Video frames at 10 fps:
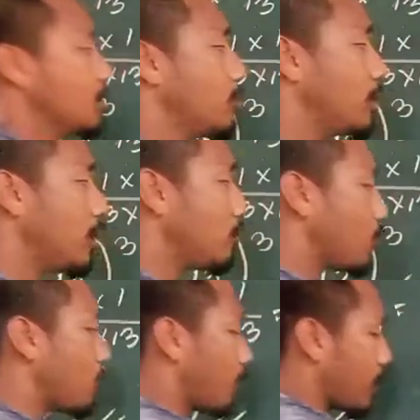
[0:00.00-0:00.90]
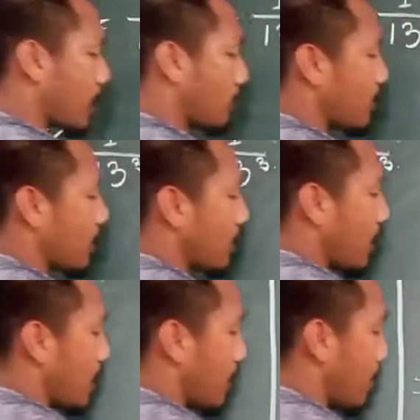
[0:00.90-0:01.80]
So here also we can
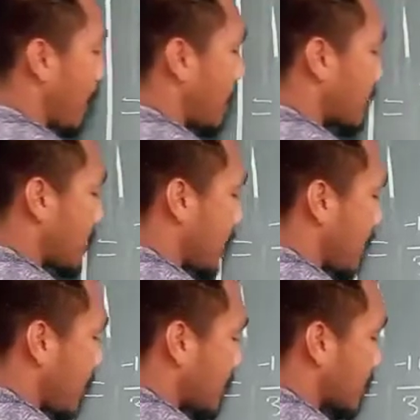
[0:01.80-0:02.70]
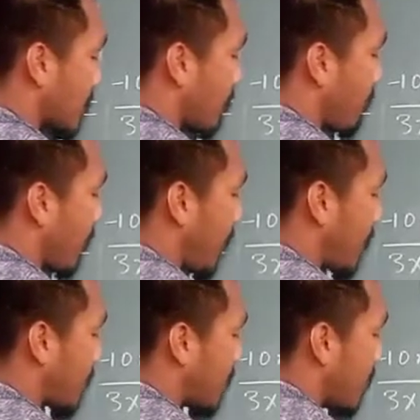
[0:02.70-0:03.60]
see that minus 10 it is
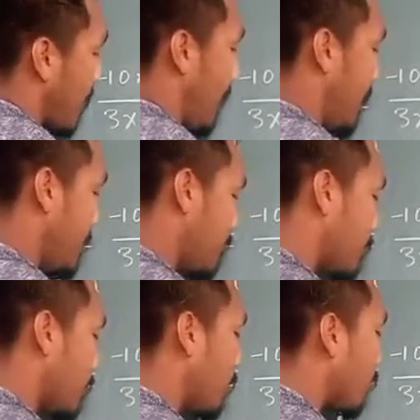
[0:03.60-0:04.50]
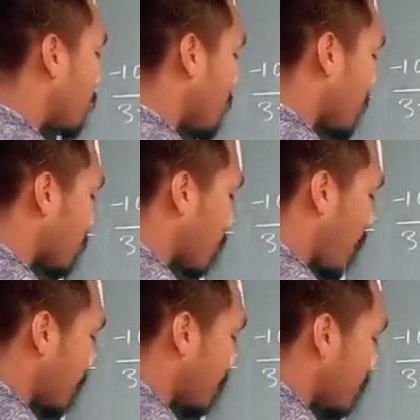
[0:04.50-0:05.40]
8 and 3 also it
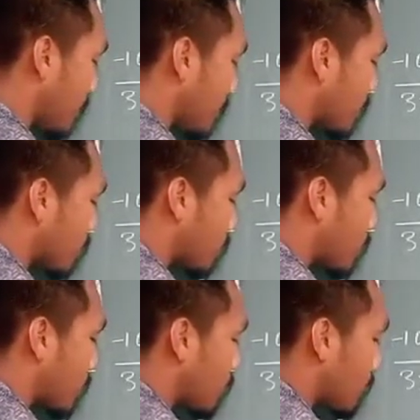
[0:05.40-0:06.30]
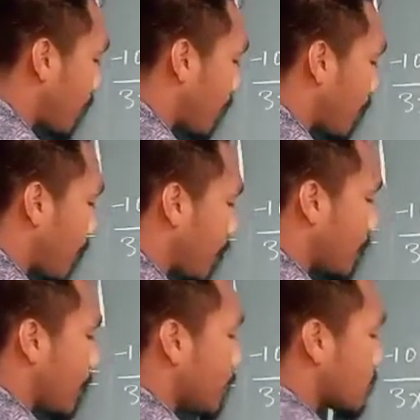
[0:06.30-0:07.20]
is 8. So 3 to the power
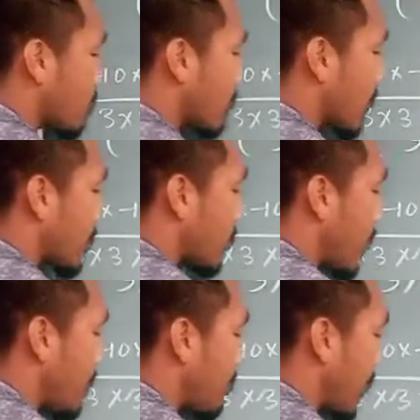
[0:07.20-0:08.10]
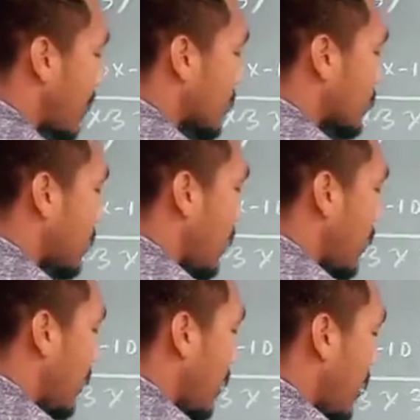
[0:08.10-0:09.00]
8. So we can write minus
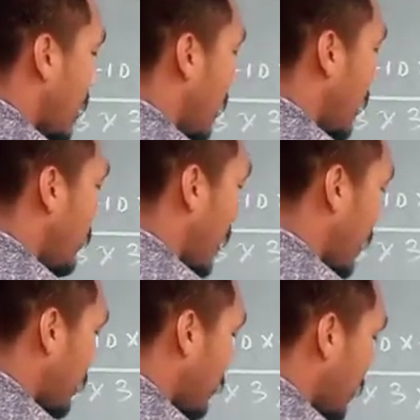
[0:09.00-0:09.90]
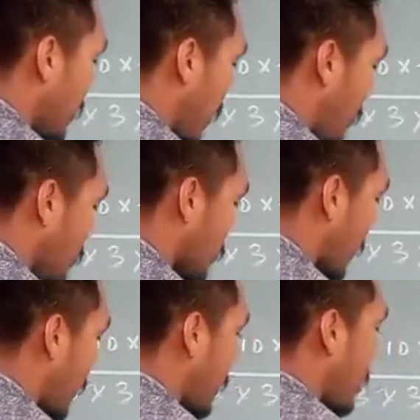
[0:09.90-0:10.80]
10 by 3
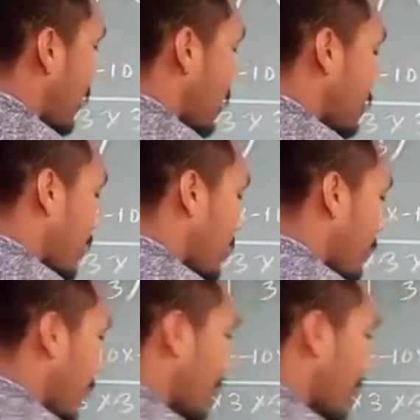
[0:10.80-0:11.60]
downside inside